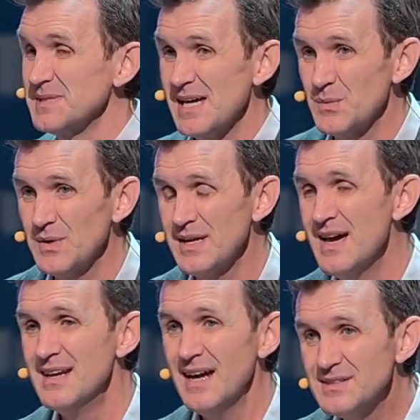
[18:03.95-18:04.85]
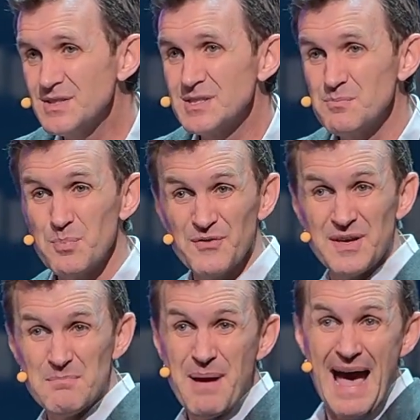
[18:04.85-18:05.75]
How do we not just
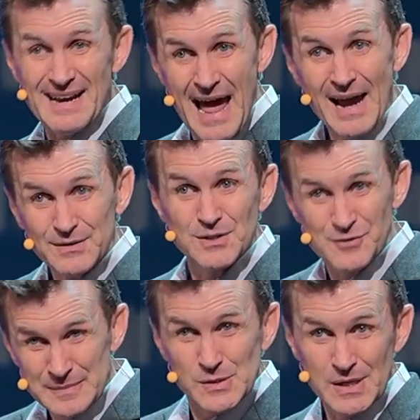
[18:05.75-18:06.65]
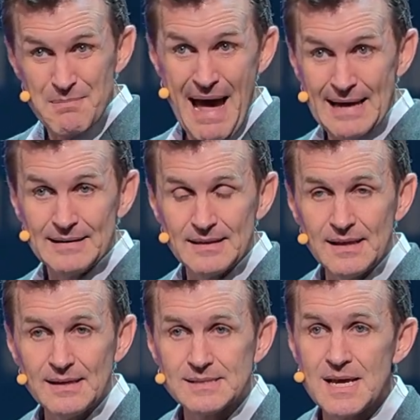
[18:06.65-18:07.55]
prevent bad actors from doing bad
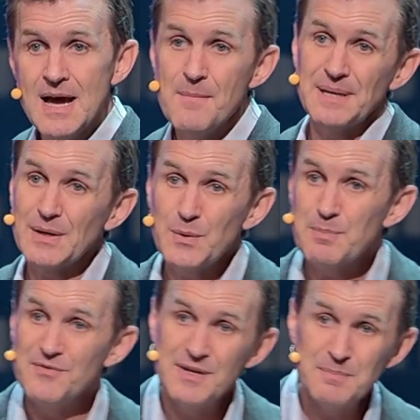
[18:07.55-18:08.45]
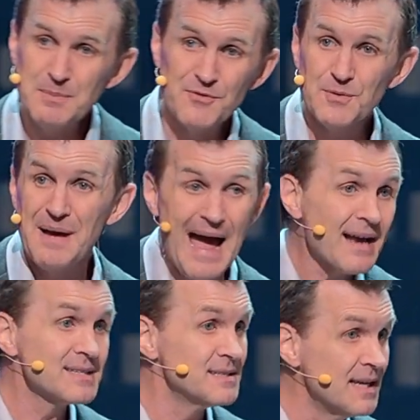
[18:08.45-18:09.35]
things, but how do we prevent people from
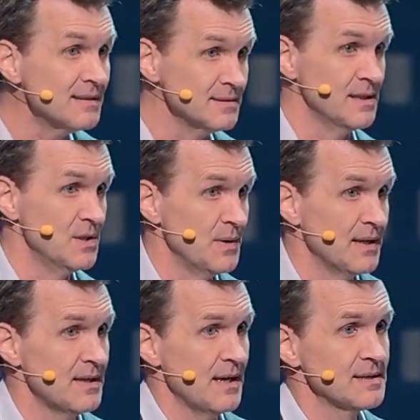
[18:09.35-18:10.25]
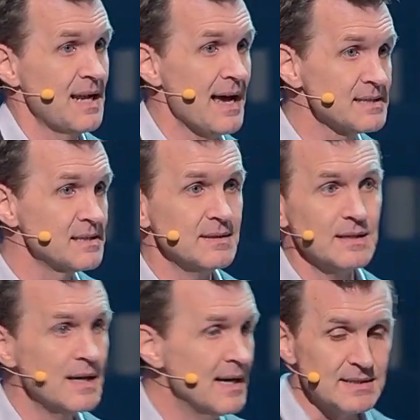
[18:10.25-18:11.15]
accidentally doing things and
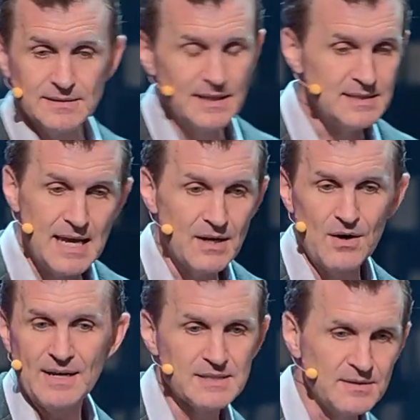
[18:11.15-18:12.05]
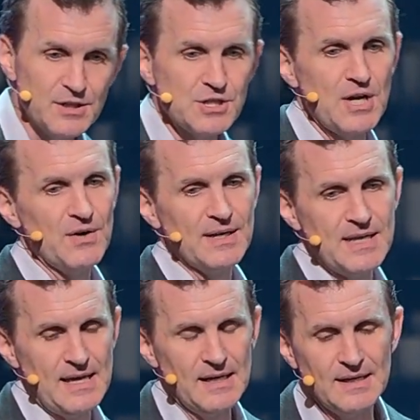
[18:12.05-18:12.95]
accidentally deleting data or accidentally sharing
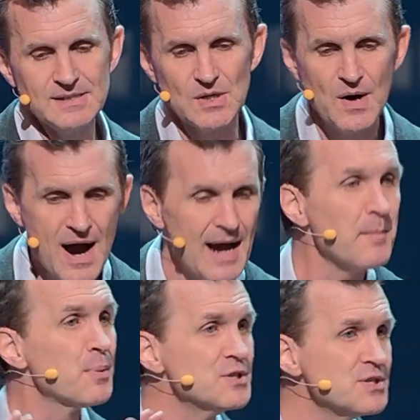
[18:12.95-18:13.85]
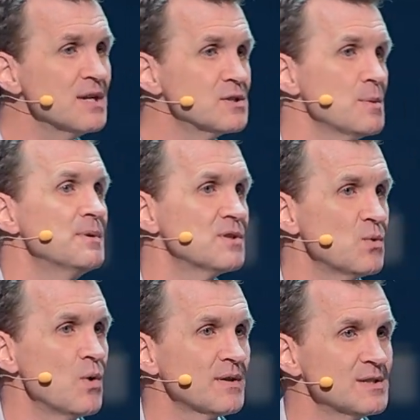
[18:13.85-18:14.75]
data? And so I appreciate so much of the
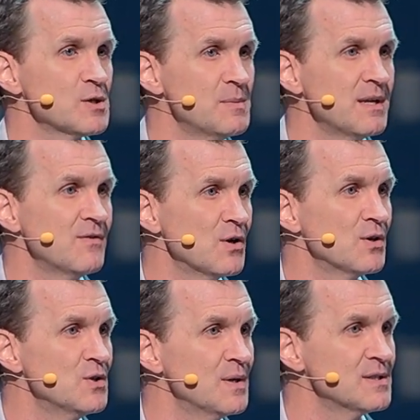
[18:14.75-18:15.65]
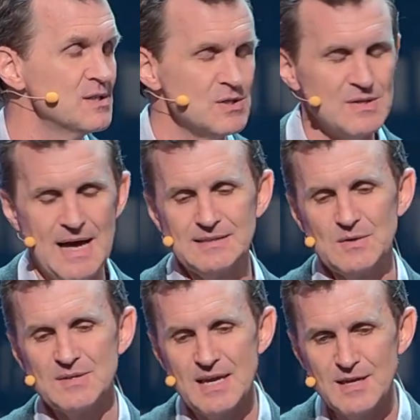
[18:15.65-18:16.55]
work that so many of you are doing to do that. So
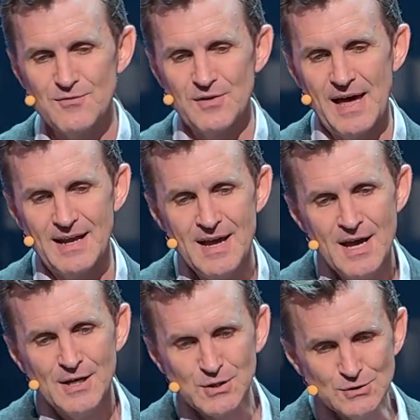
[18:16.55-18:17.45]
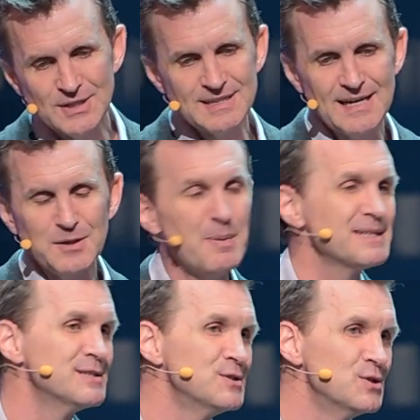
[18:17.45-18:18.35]
thank you for that. So look at that little
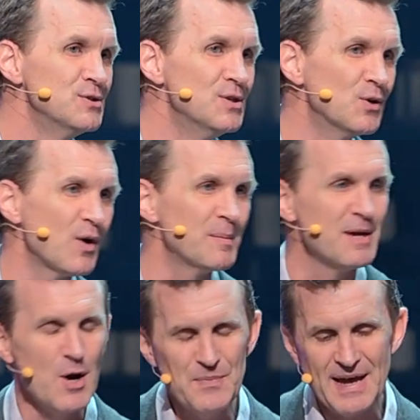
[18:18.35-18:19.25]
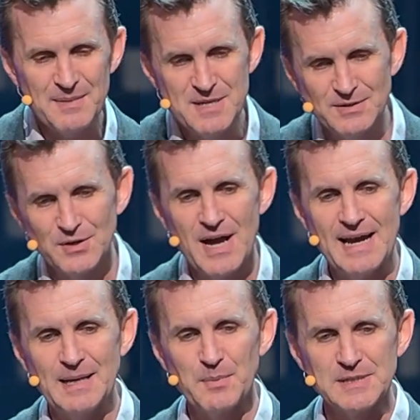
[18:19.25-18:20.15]
passage of Deuteronomy. I hope that can be a little
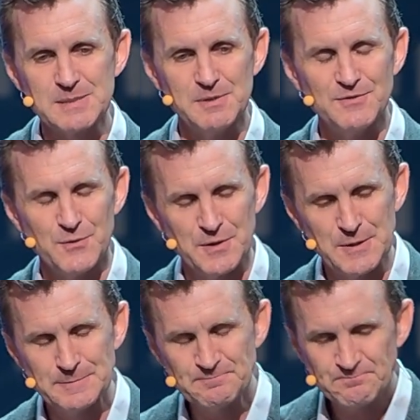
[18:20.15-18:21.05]
guiding principle for you.